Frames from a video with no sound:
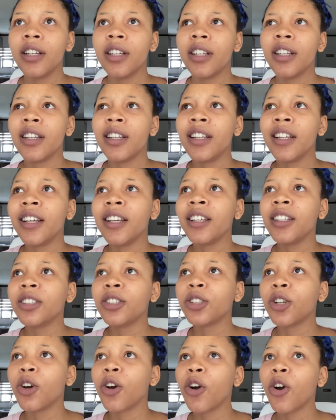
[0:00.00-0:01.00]
there's
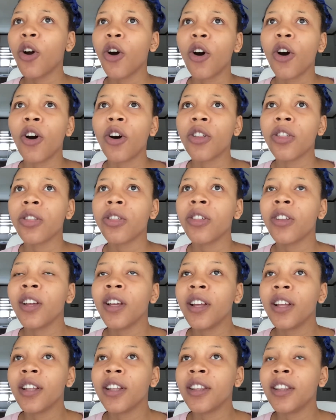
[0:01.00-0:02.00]
goth,
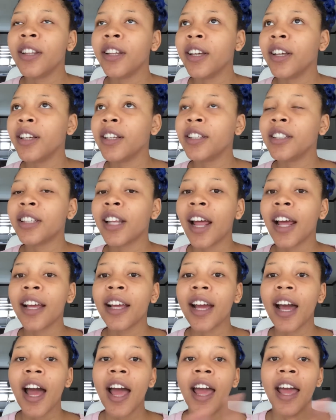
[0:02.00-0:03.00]
there's
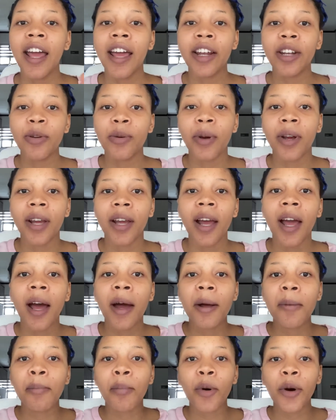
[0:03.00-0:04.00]
like, anyway,
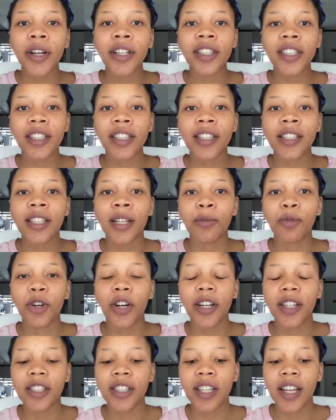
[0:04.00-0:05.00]
point is, I'm trying
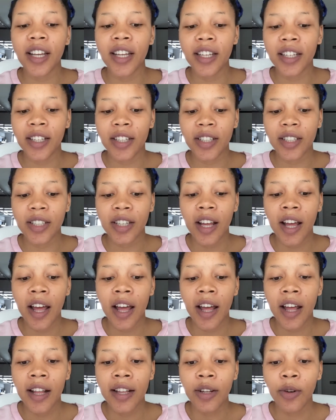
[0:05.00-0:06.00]
to say is
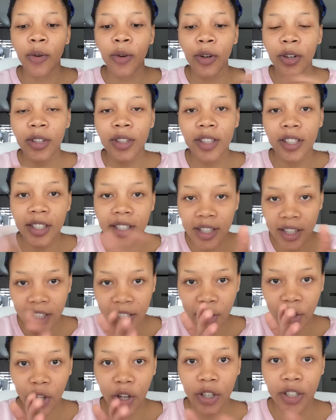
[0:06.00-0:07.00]
all of these
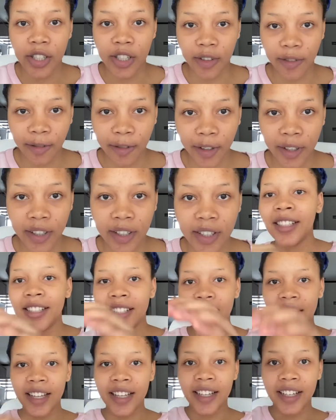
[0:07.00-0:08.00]
things are different. It's
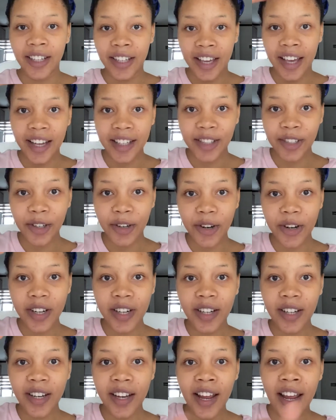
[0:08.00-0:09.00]
like a
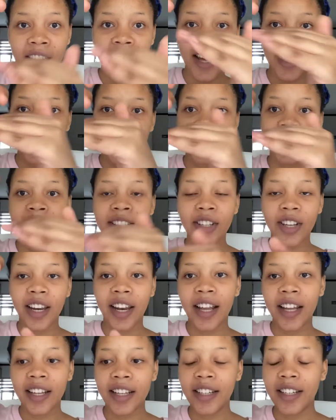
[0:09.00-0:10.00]
category and these are
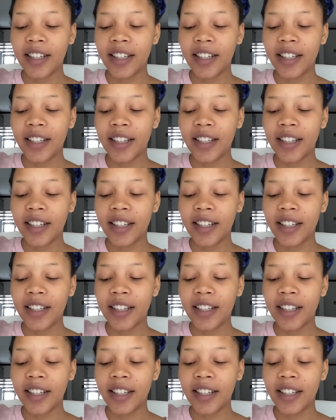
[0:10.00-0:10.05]
like,